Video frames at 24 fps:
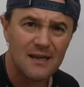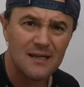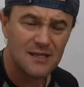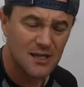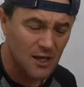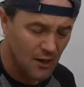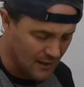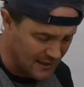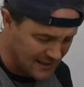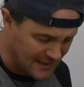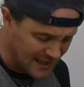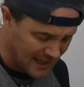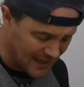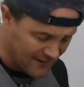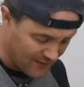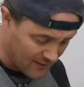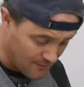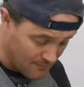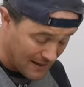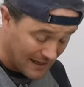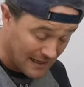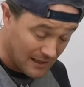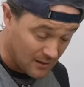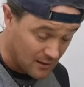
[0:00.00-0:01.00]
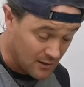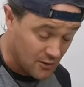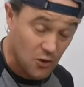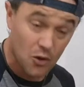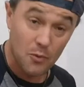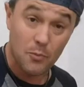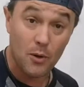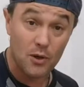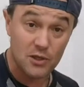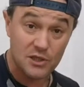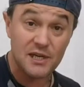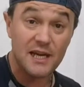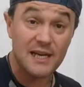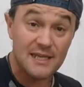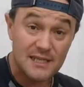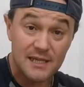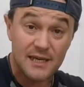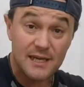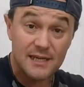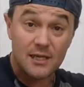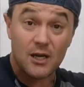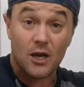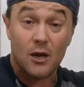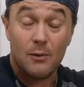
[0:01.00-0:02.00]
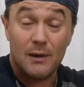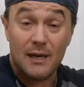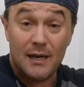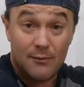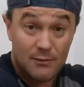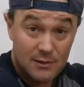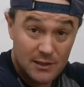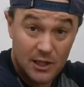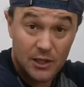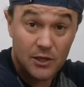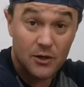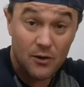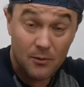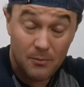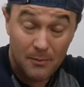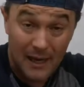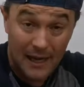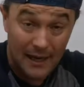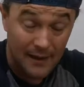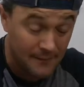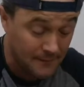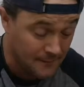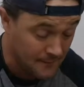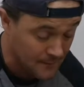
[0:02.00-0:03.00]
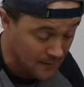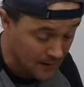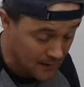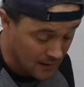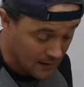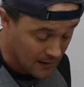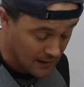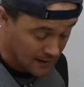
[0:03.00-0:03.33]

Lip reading: So I did have a metal toolbox years and years ago when I was a young man.